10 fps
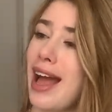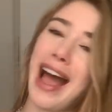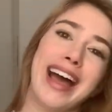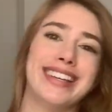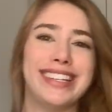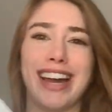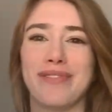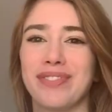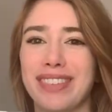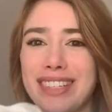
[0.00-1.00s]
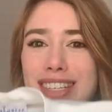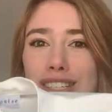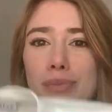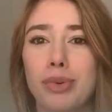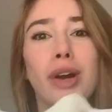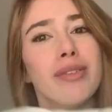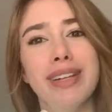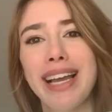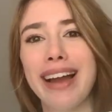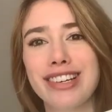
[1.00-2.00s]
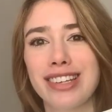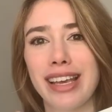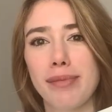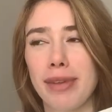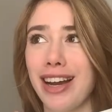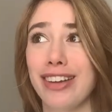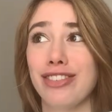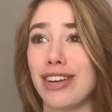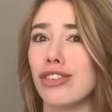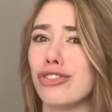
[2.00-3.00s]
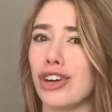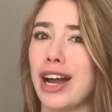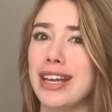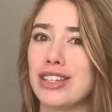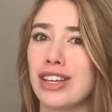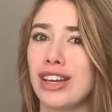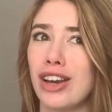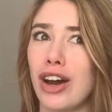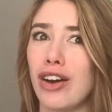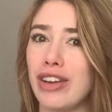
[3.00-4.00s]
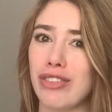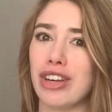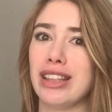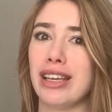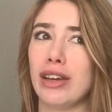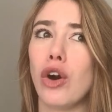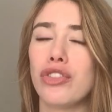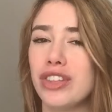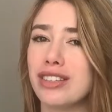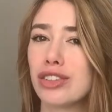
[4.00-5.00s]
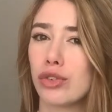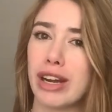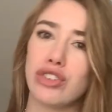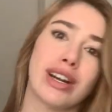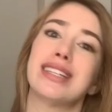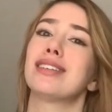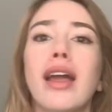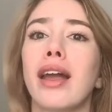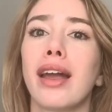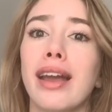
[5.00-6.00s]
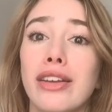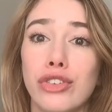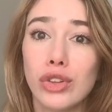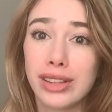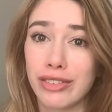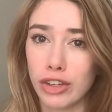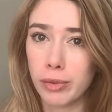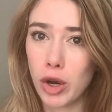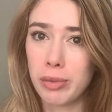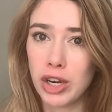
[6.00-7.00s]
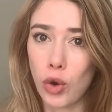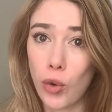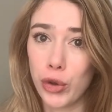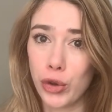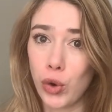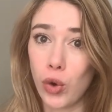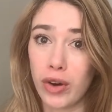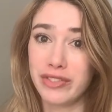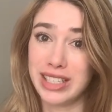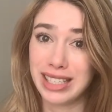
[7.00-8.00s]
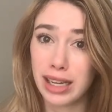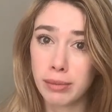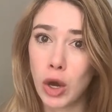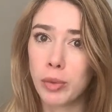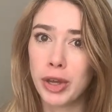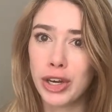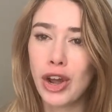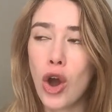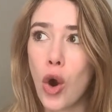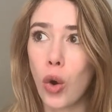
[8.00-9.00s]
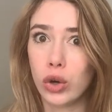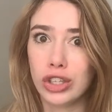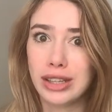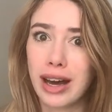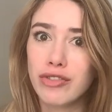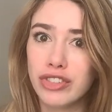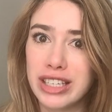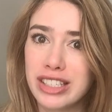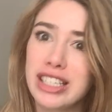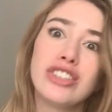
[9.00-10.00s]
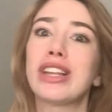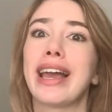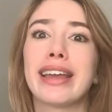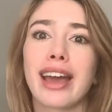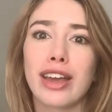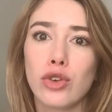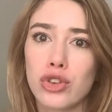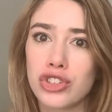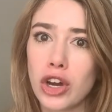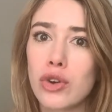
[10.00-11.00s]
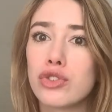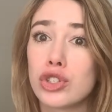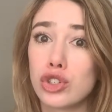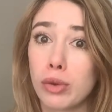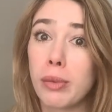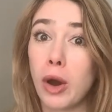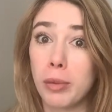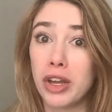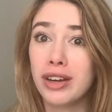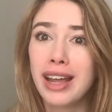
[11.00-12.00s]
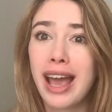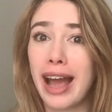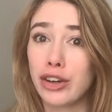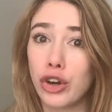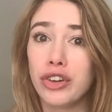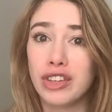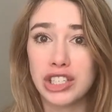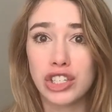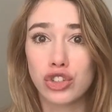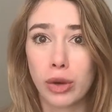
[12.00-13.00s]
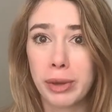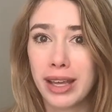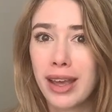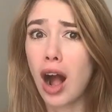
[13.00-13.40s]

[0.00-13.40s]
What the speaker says: And yeah, this is probably actually my favorite find of everything. Oh, this and the red dress. If you live in Melbourne or you're visiting Melbourne or you love vintage, like get yourself to Melbourne and go vintage shopping.